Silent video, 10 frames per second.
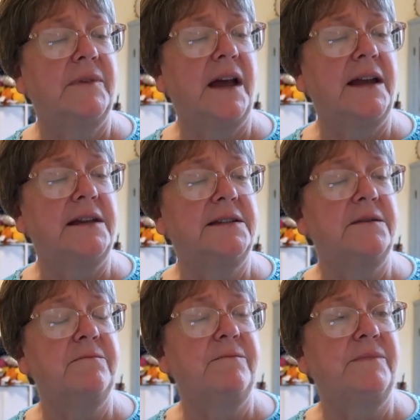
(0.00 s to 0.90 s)
I guess
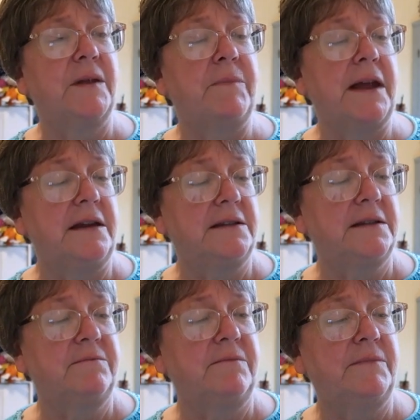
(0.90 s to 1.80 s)
the, the
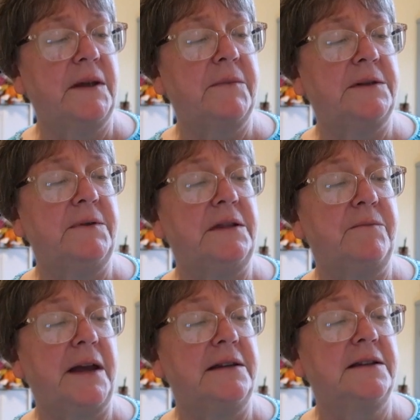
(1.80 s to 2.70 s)
base. That must be the
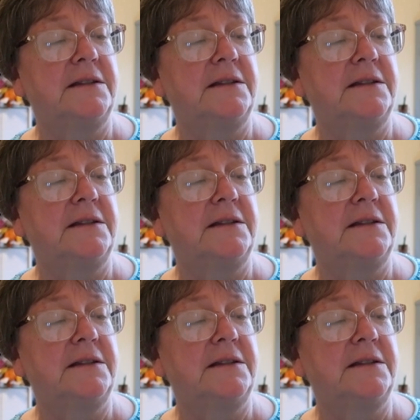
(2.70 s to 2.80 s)
base.